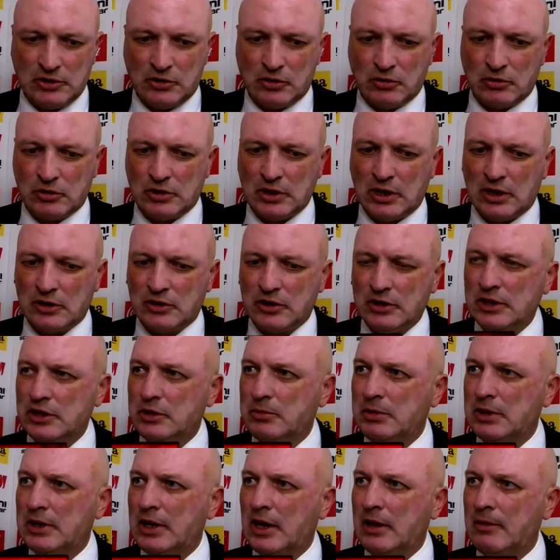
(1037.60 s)
of soul searching needs
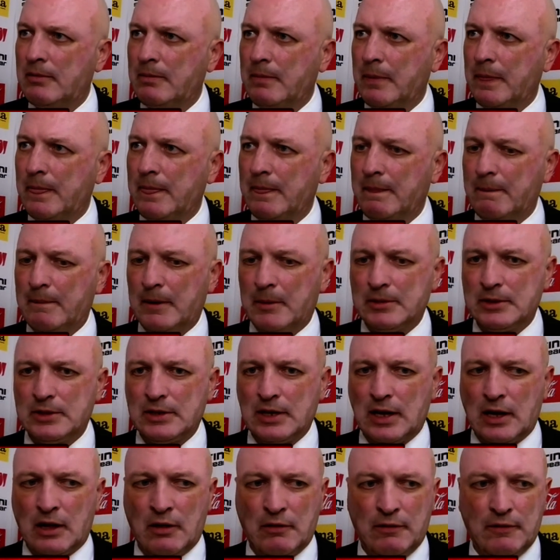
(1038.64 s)
to be done by
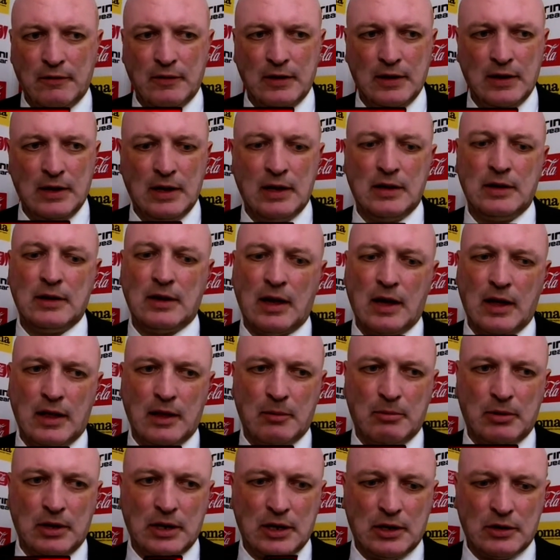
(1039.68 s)
myself and uh,
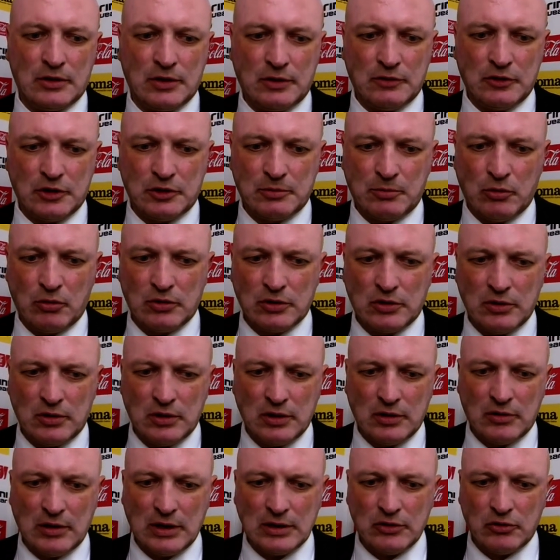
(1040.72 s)
the players I've just spoken to in
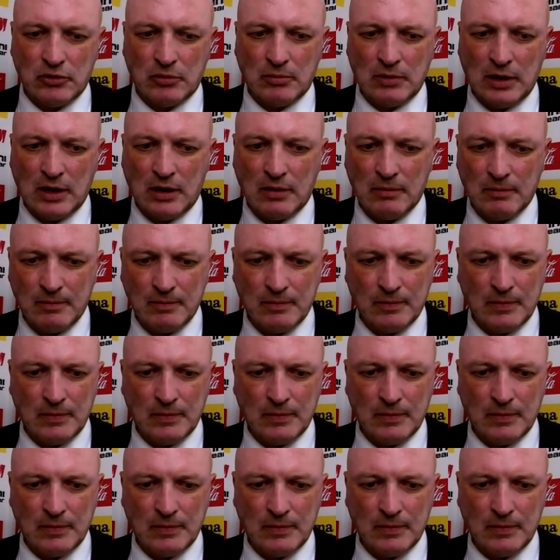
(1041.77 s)
the dressing room there.